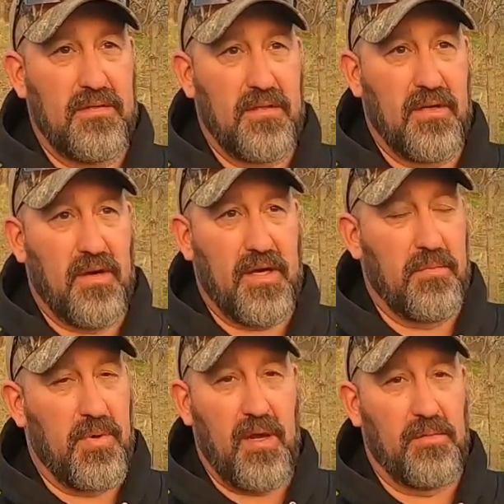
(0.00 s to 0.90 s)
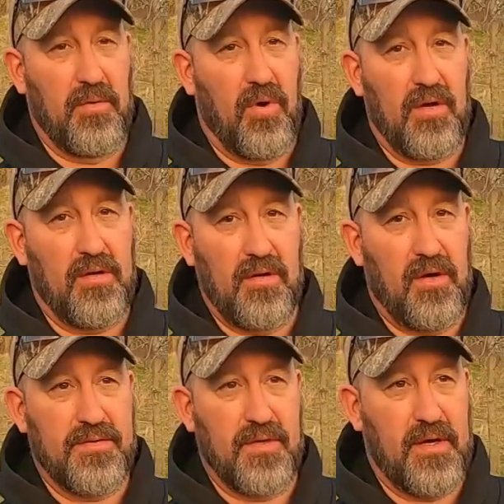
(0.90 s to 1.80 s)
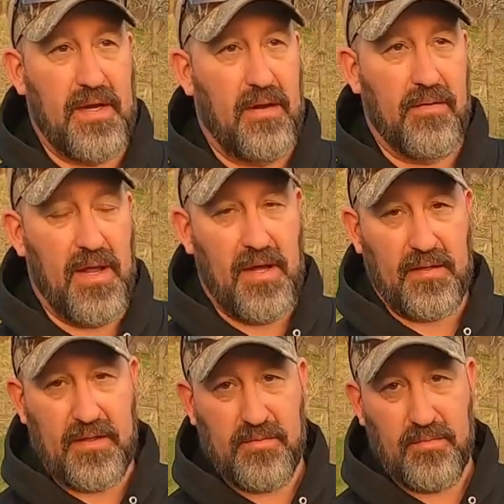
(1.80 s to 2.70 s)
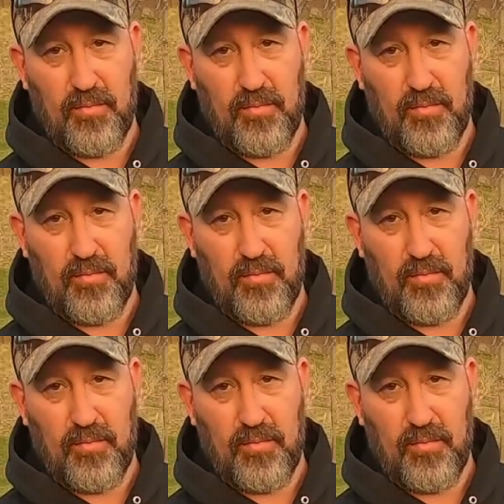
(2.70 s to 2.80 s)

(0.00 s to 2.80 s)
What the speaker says: you know, I could probably walk across right now and not get